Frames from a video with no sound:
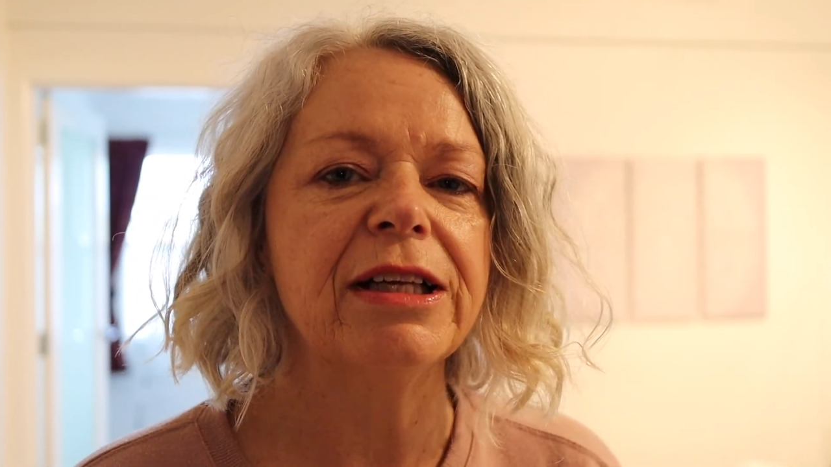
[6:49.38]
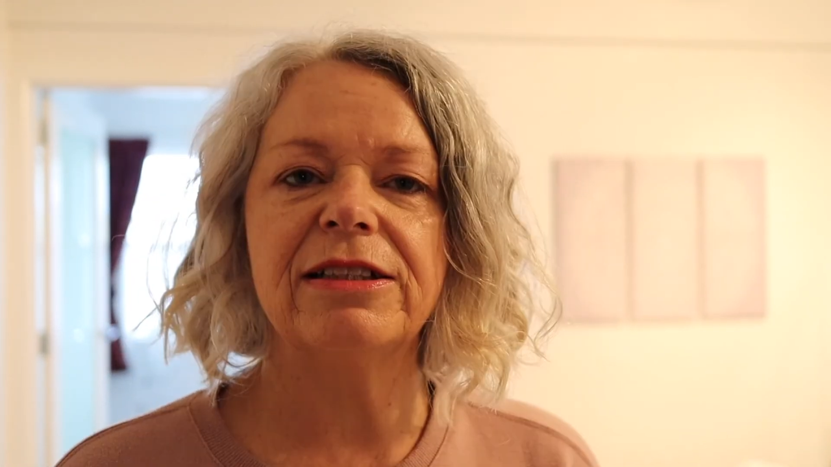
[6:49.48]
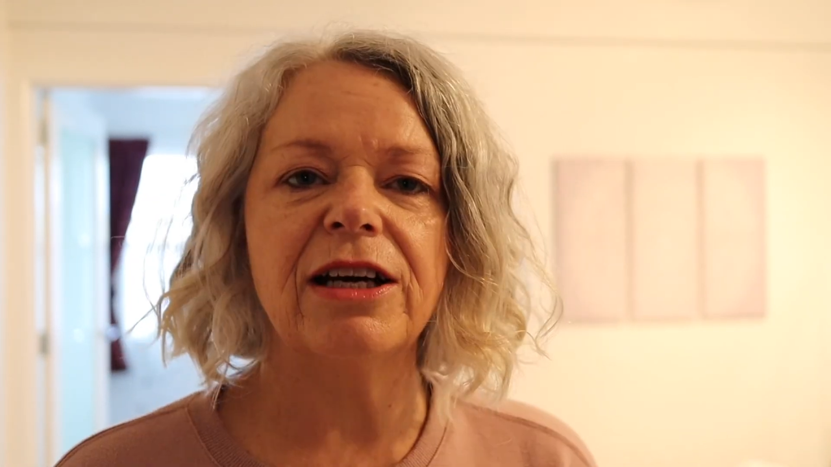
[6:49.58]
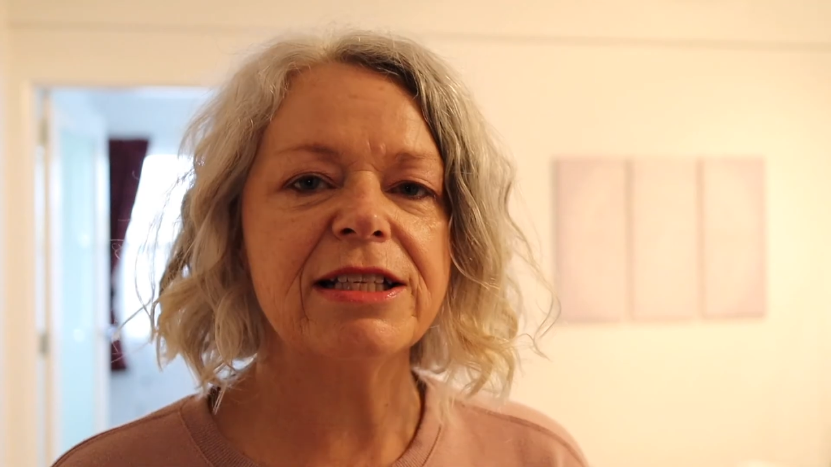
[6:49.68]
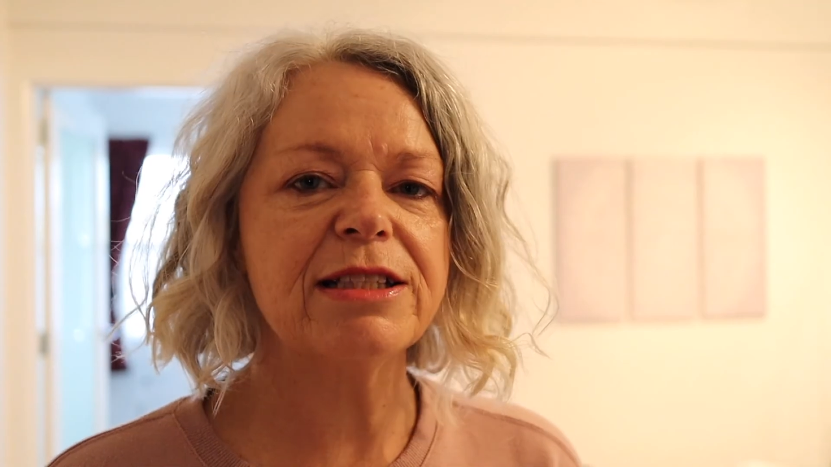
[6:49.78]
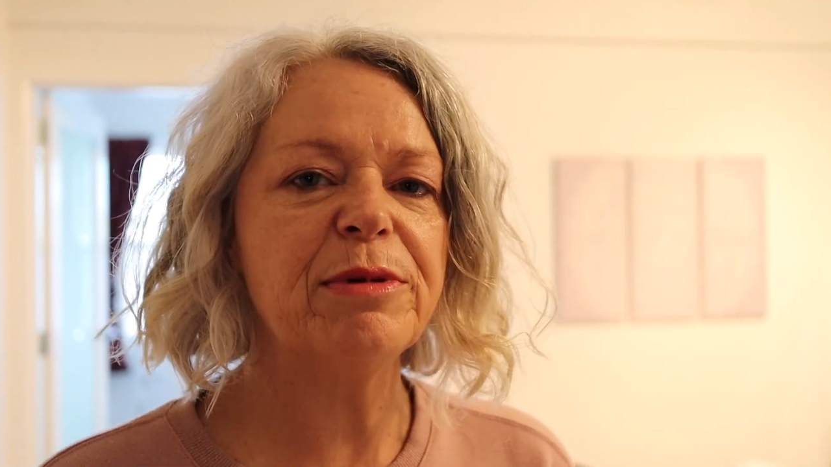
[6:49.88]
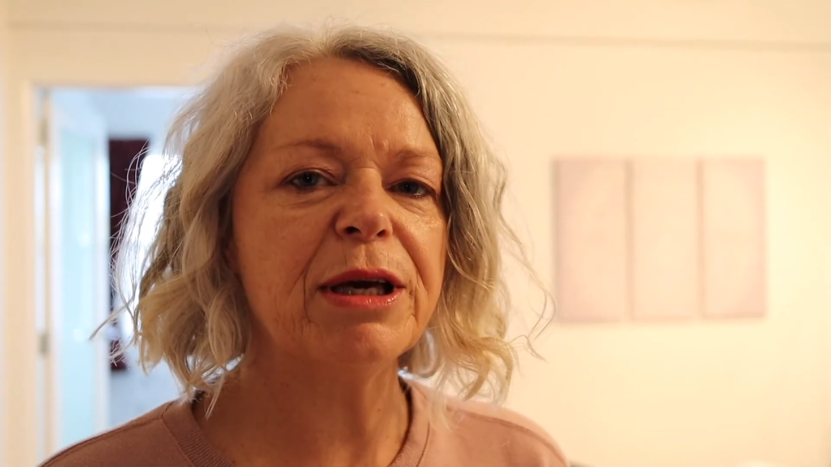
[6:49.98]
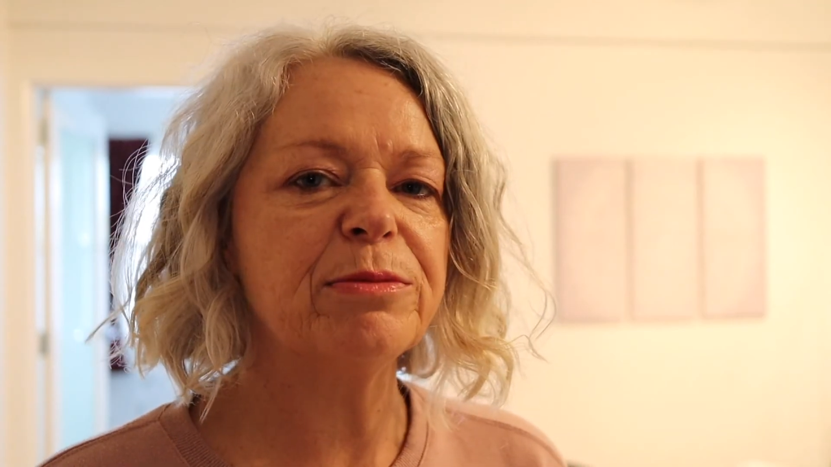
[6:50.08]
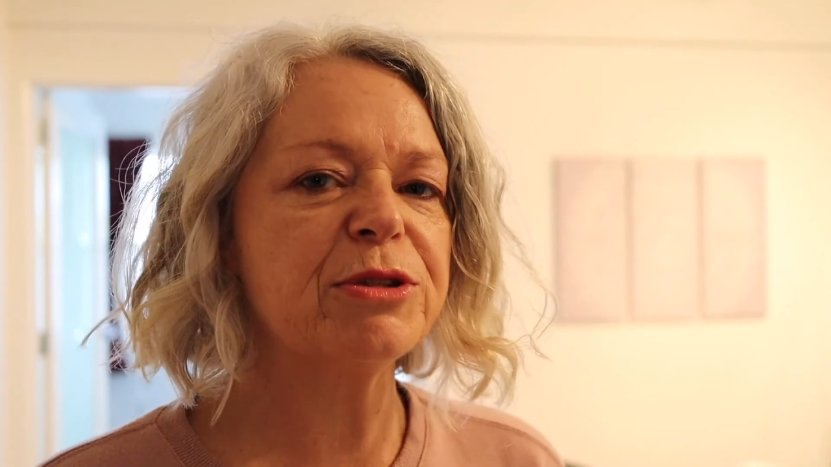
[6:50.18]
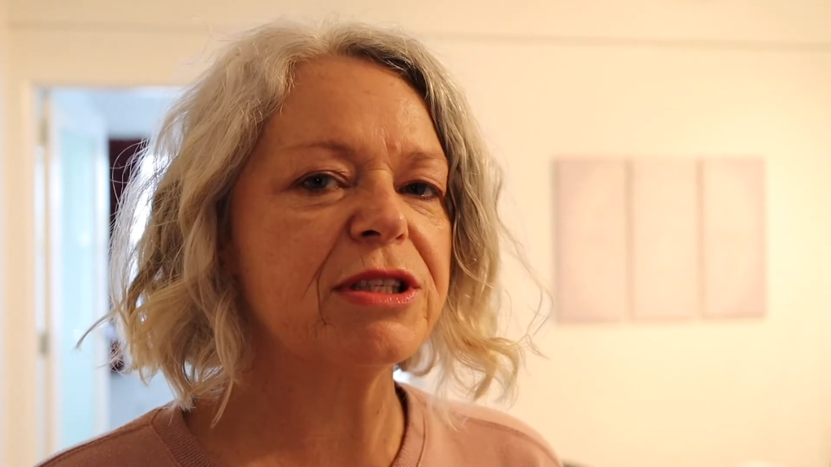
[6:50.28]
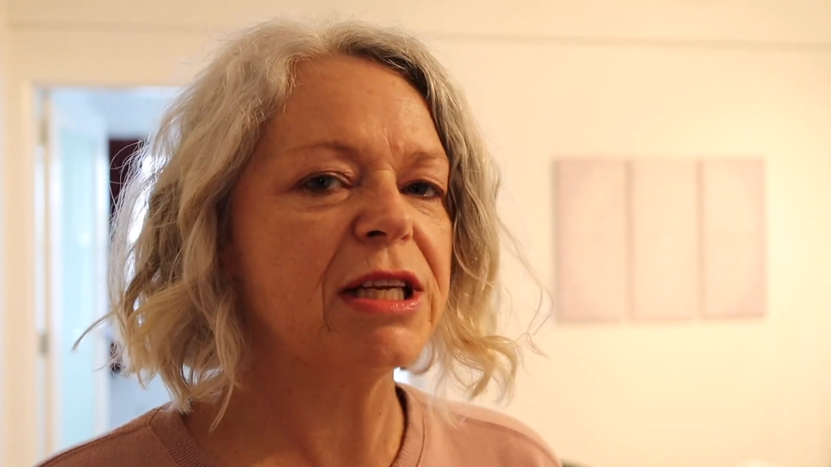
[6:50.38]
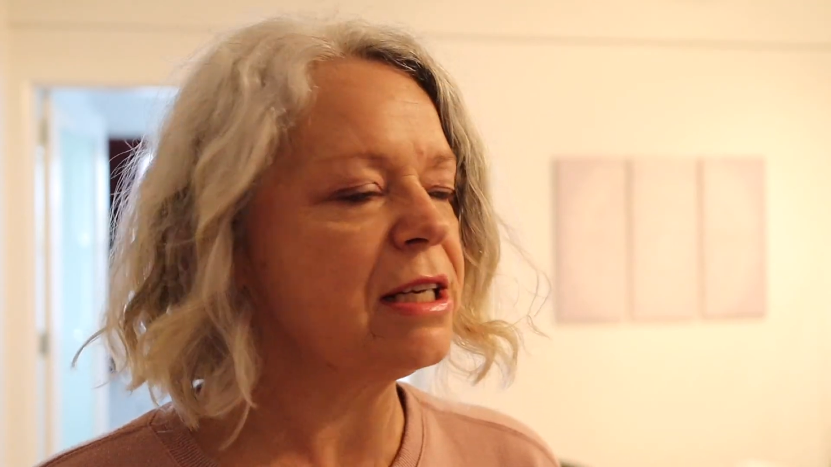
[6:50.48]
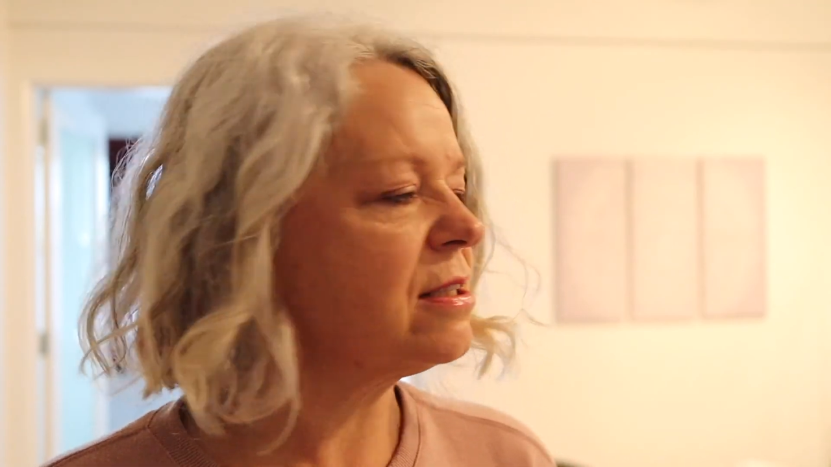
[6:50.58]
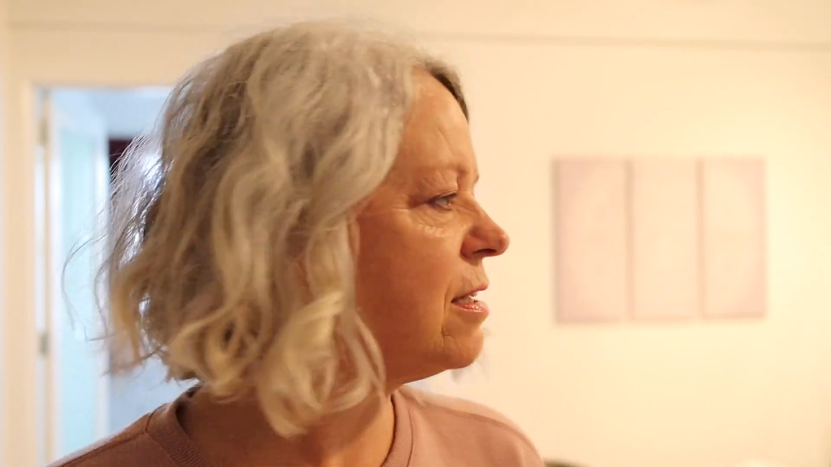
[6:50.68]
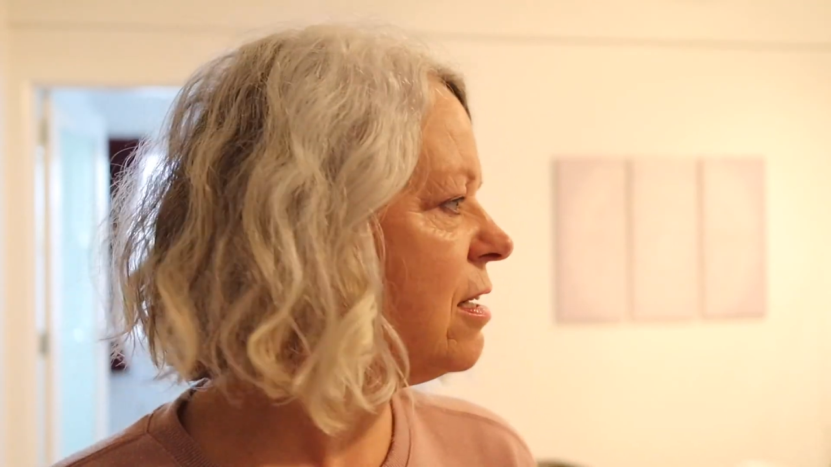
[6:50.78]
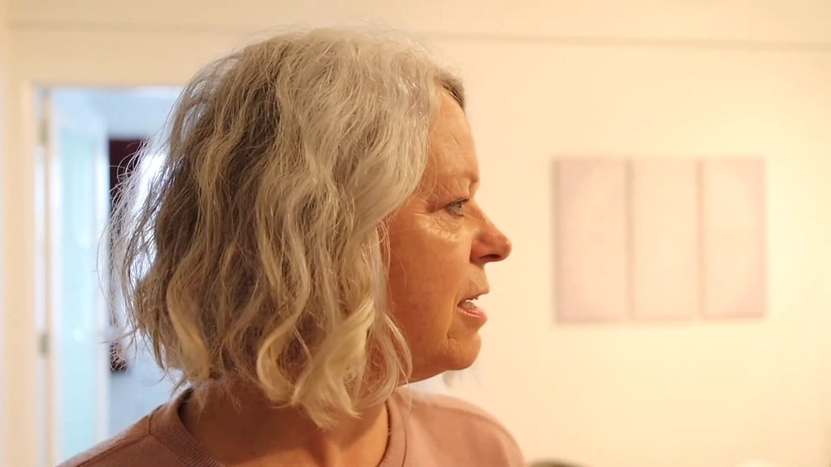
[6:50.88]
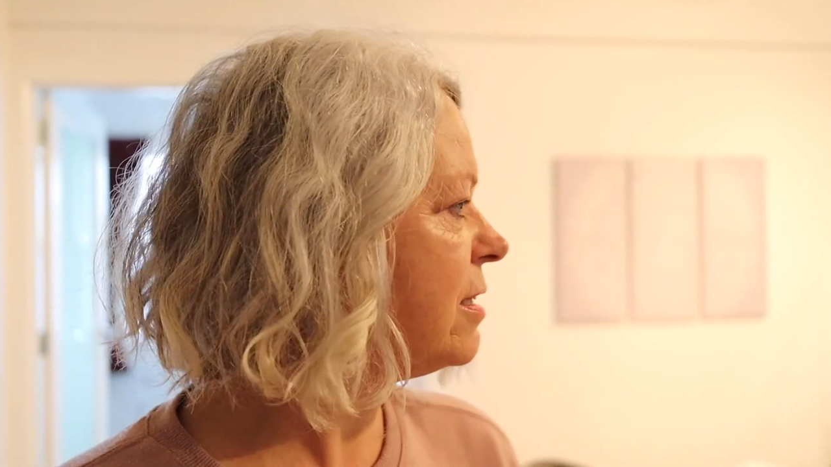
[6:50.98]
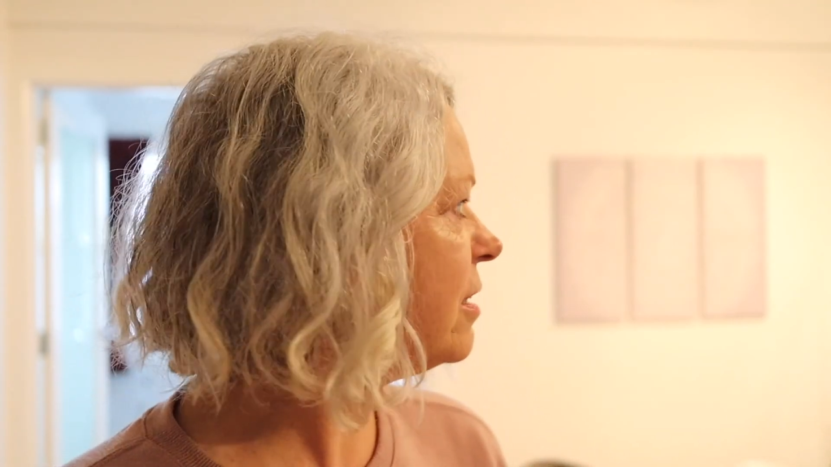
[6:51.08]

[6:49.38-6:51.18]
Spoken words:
Nice to be able to sit outside